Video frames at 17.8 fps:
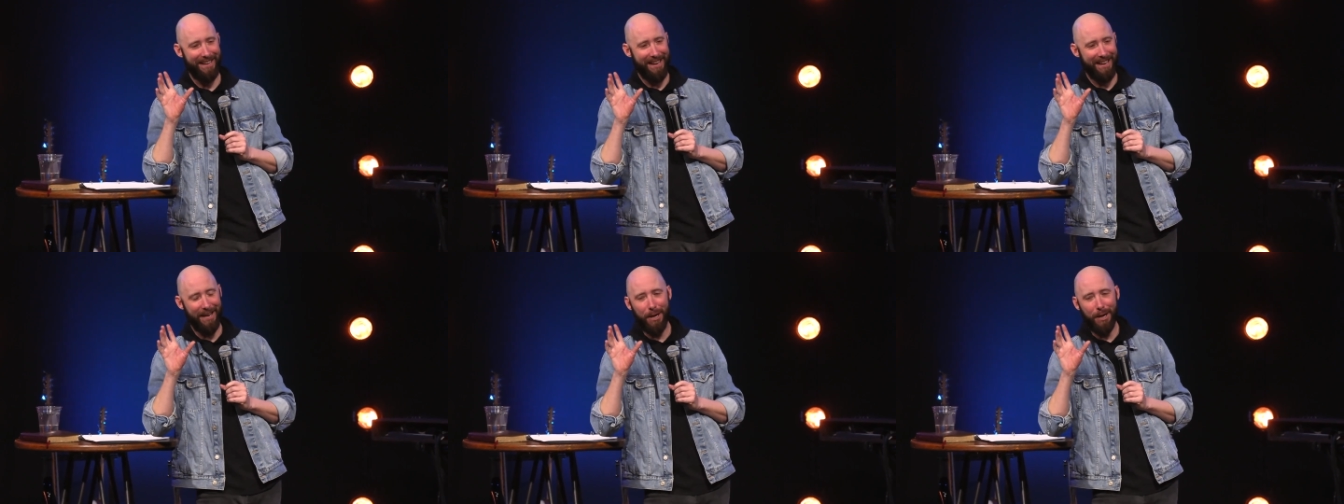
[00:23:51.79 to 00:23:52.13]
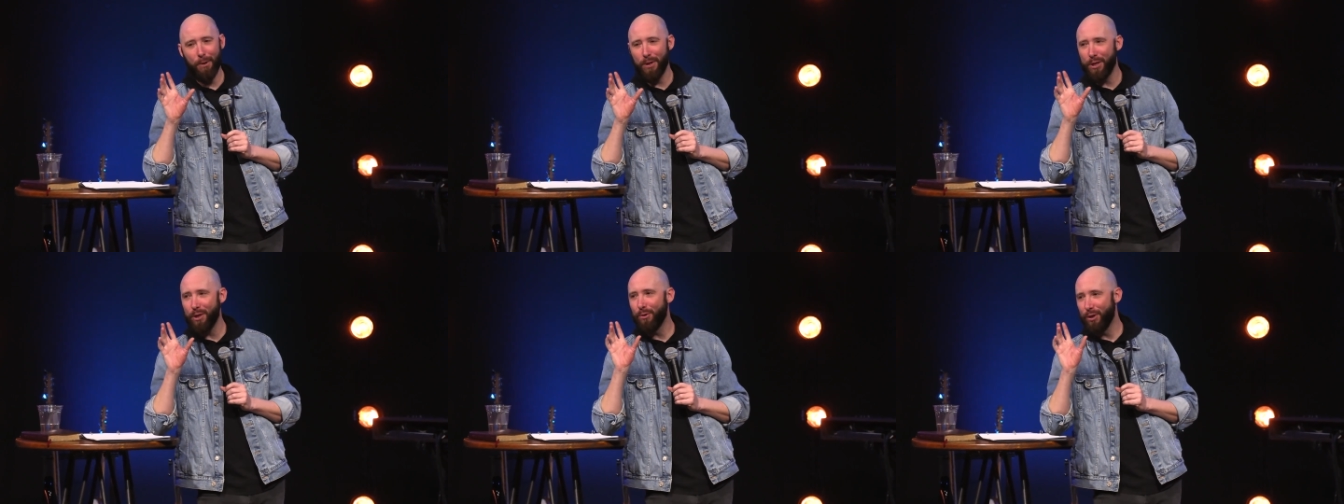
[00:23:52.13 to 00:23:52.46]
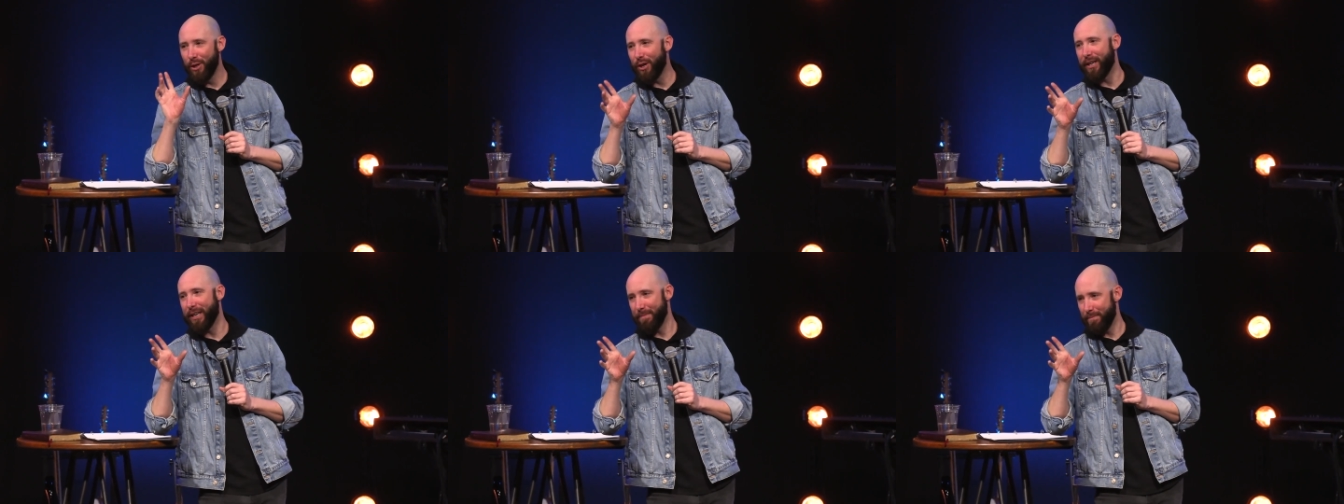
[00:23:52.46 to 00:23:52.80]
I know when you
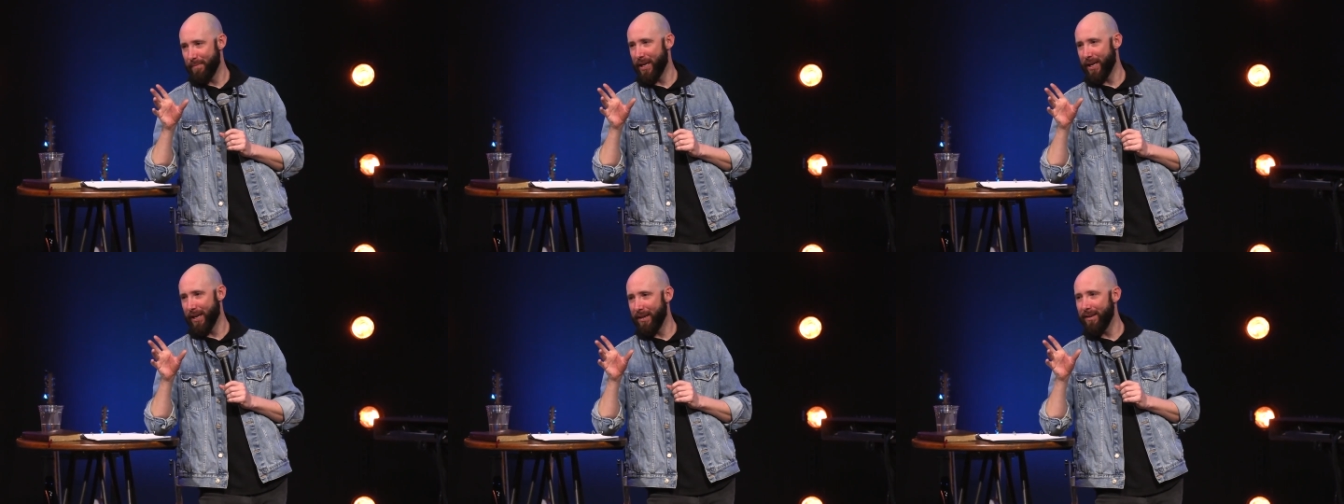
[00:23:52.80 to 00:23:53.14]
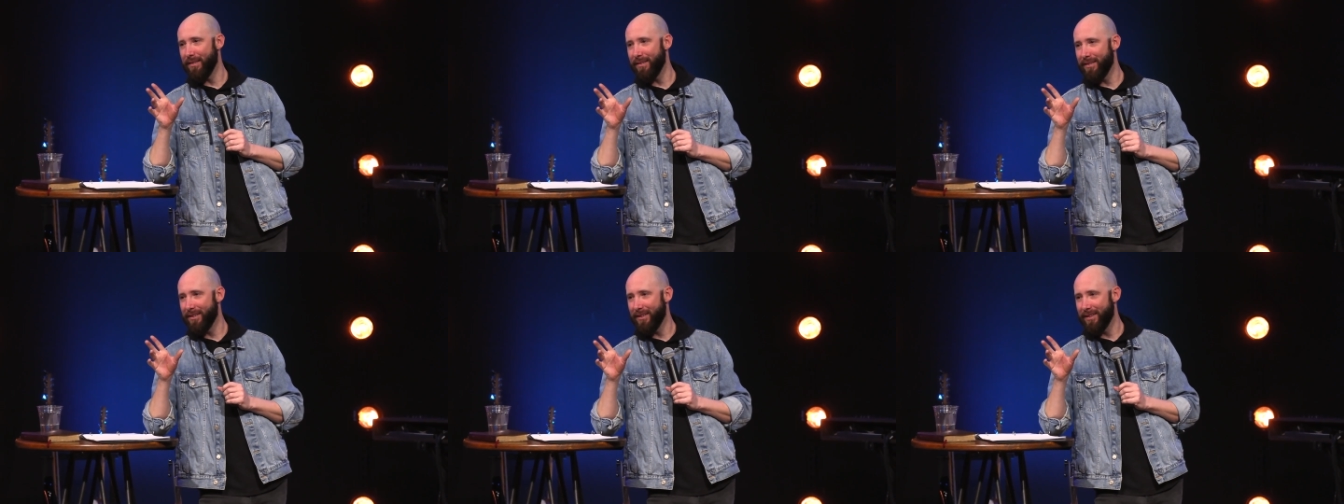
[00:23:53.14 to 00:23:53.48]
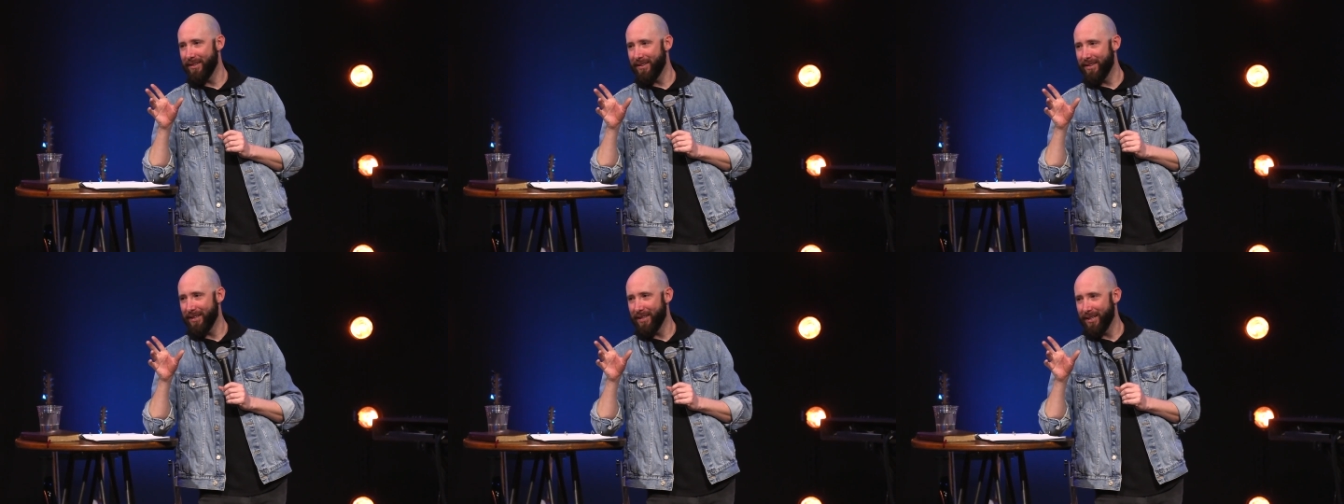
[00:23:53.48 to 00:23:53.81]
look at me,
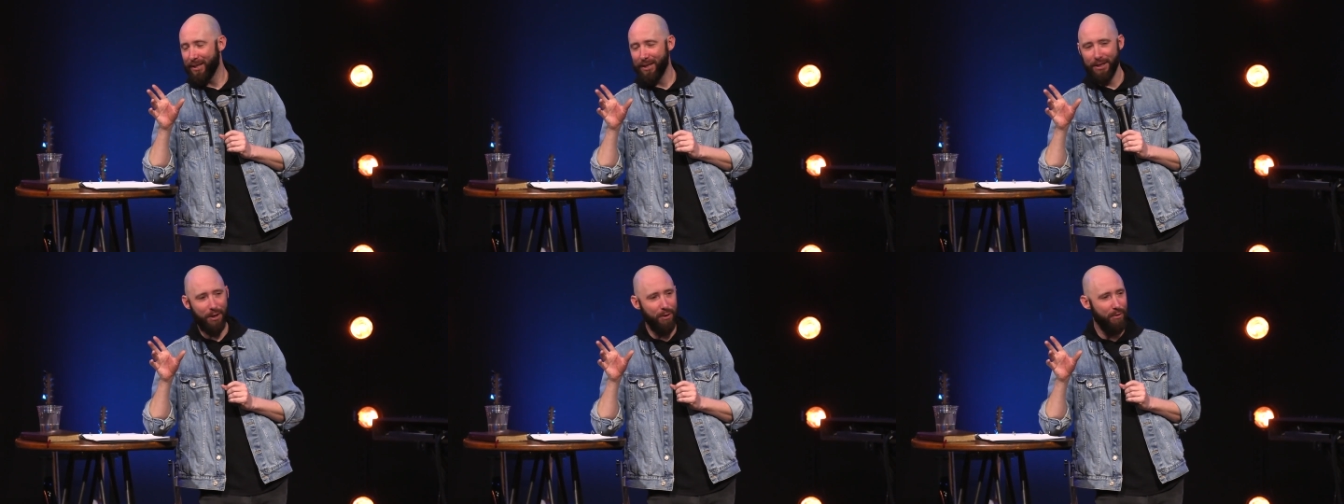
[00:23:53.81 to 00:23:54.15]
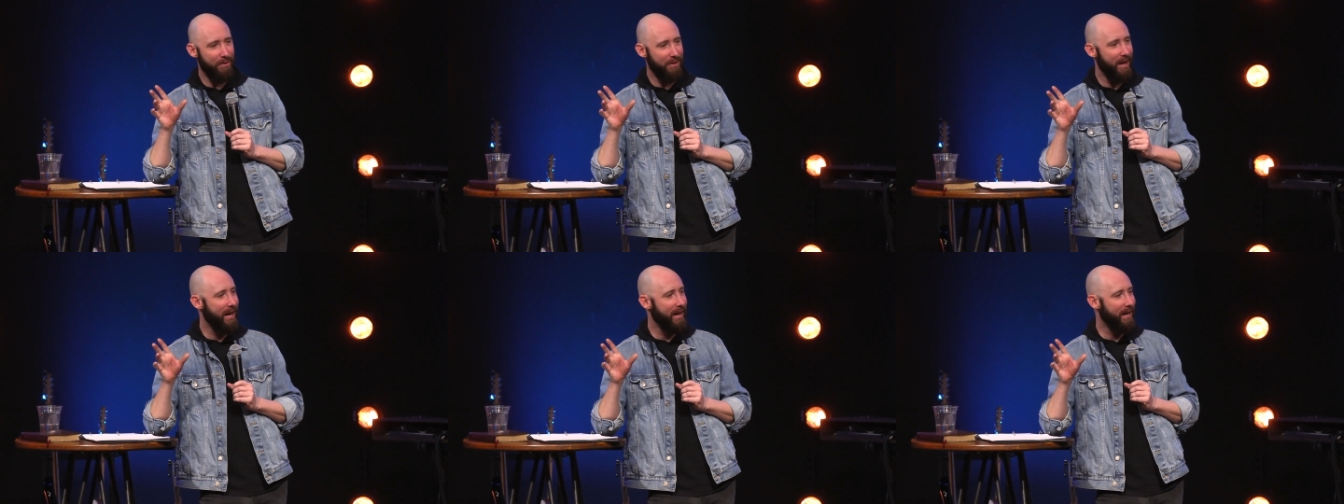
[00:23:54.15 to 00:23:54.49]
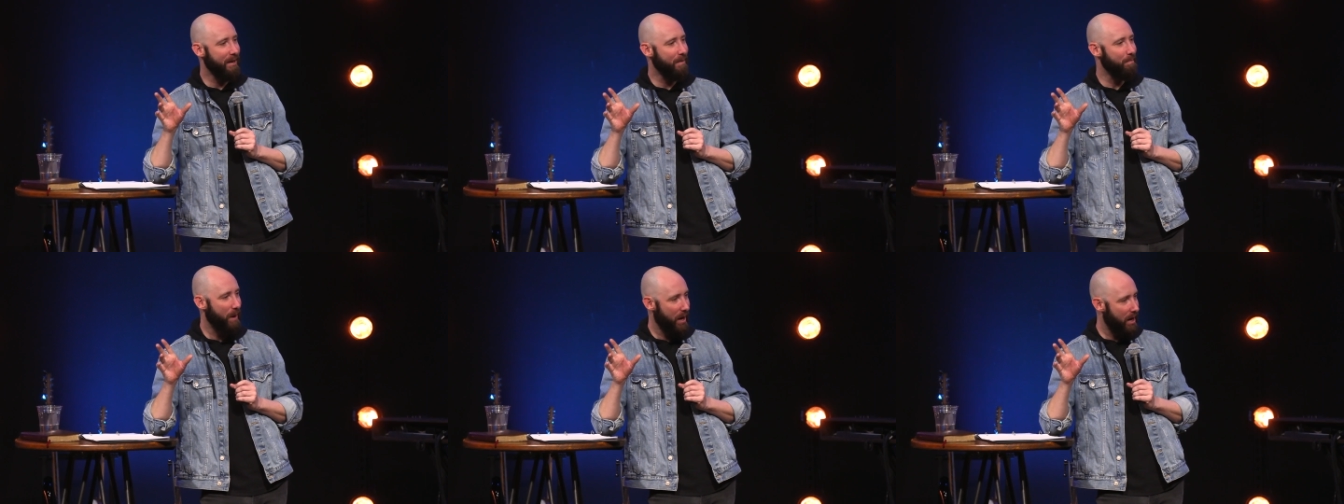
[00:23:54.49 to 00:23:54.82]
you think
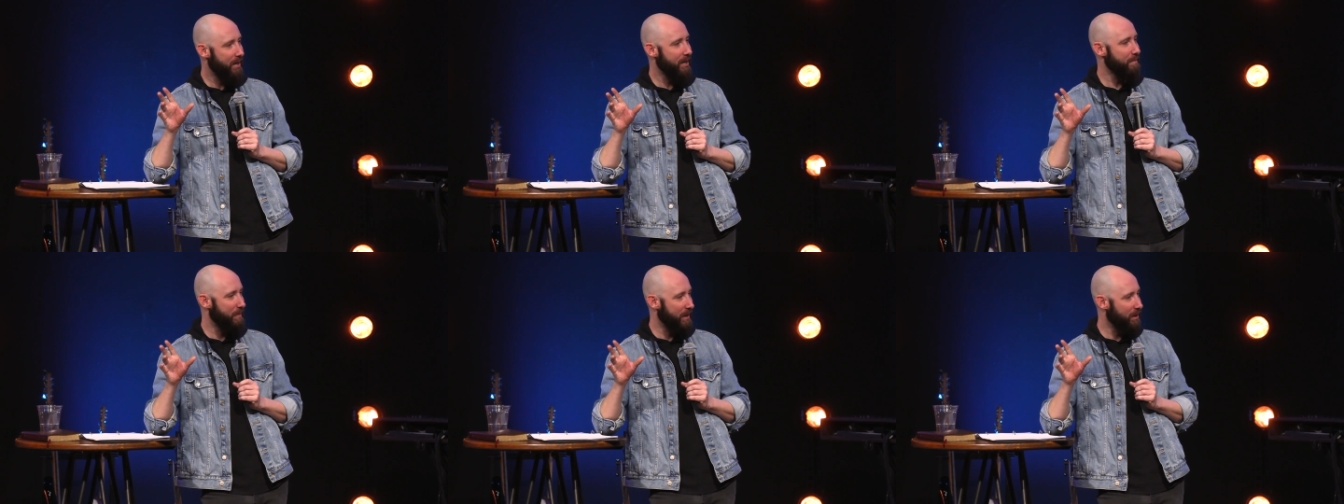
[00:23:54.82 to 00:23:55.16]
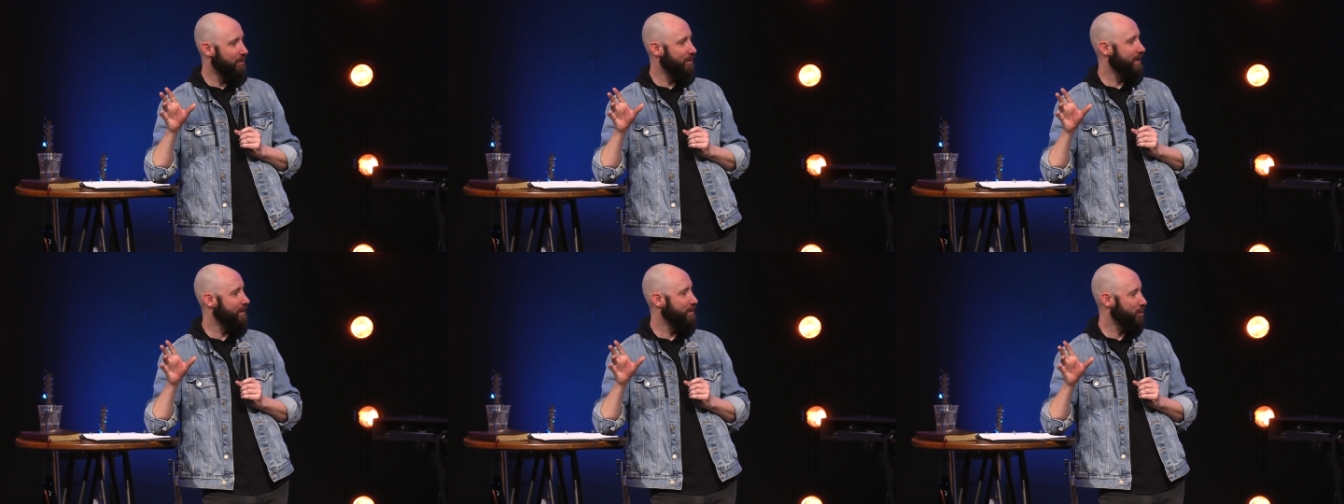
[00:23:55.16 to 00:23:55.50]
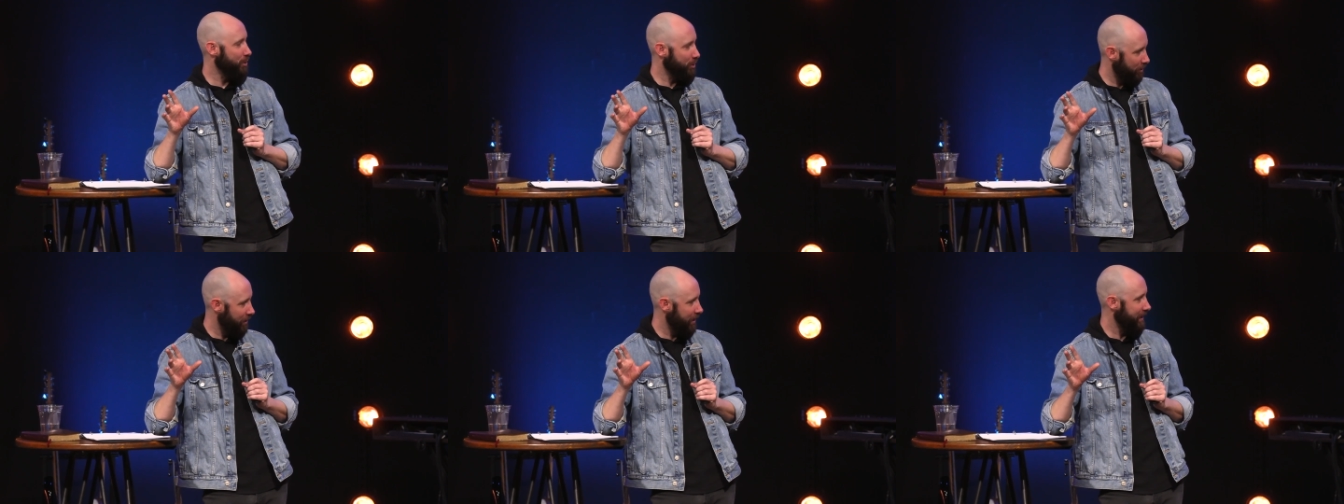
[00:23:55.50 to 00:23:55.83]
bodybuilding
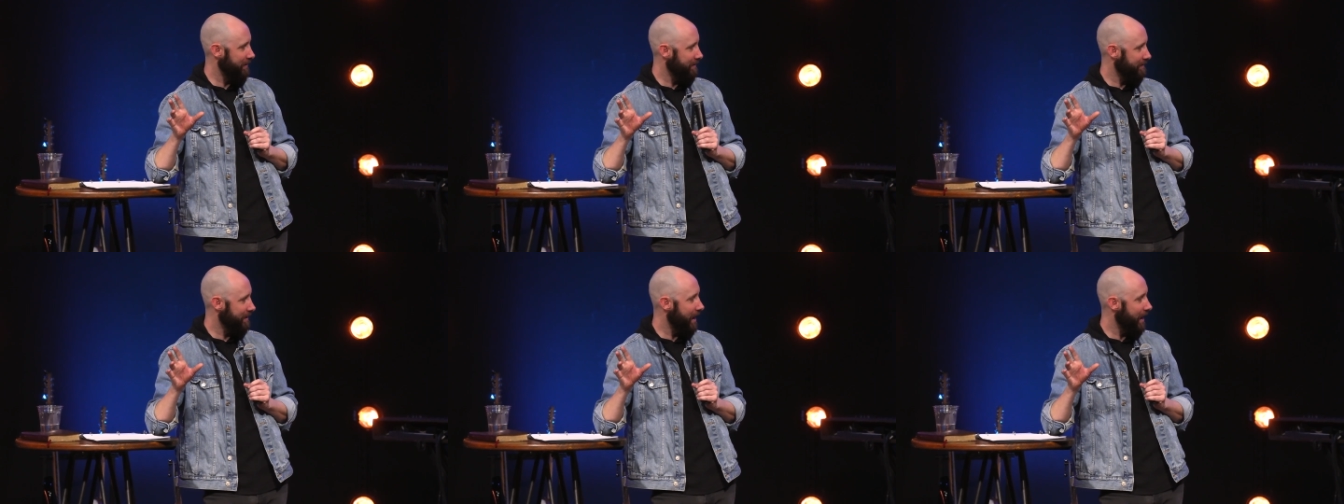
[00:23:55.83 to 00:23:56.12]
strength.